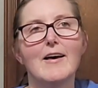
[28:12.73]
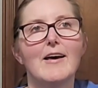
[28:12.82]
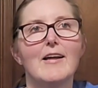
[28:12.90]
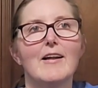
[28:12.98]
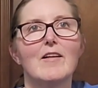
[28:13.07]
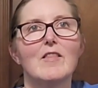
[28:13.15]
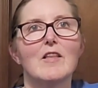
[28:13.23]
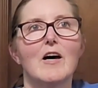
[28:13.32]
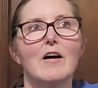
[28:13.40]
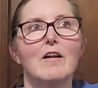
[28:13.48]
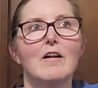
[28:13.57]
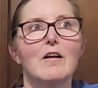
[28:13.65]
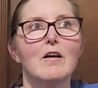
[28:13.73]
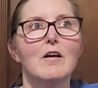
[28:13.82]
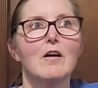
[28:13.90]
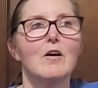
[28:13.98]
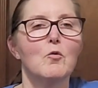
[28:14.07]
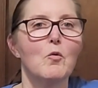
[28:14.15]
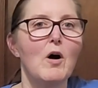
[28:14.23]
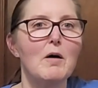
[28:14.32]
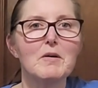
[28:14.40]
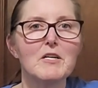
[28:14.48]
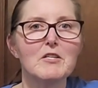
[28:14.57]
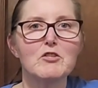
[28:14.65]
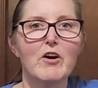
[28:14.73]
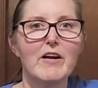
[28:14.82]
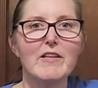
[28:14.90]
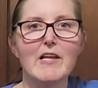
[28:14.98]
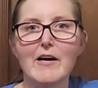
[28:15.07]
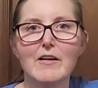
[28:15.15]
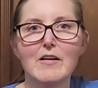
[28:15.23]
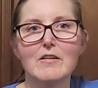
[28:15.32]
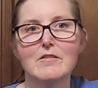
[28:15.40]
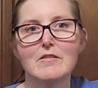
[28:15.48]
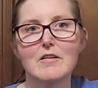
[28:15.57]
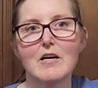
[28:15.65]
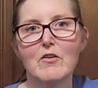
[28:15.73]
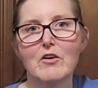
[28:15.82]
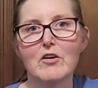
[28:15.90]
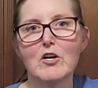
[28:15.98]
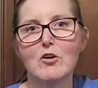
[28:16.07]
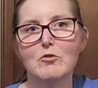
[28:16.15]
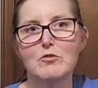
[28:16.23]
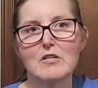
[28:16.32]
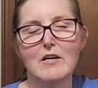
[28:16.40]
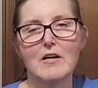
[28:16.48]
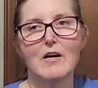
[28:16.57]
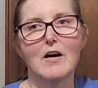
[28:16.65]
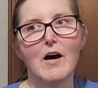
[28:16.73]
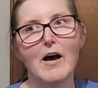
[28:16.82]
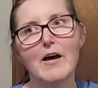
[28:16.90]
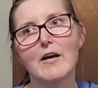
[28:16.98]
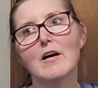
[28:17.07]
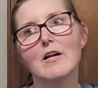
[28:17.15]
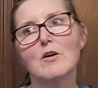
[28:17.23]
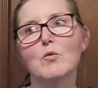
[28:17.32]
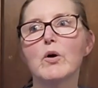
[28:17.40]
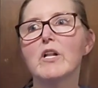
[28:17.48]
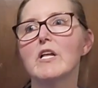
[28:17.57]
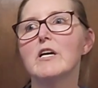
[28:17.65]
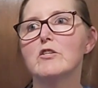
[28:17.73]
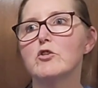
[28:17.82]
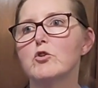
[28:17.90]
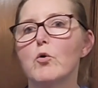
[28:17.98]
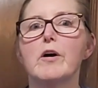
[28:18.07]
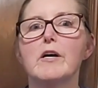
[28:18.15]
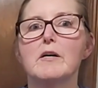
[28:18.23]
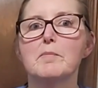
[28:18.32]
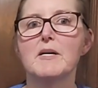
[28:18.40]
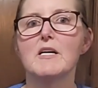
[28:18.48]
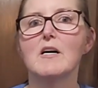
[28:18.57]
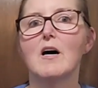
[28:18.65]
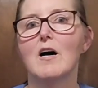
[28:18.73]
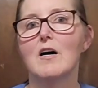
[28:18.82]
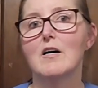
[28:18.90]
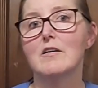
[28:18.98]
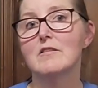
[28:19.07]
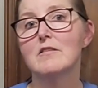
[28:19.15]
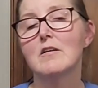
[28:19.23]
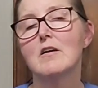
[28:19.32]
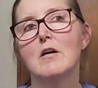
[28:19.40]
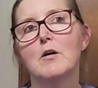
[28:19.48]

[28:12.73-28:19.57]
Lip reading: and I thought, well, I'm going to try that and see how it goes. And I kind of really enjoy it because,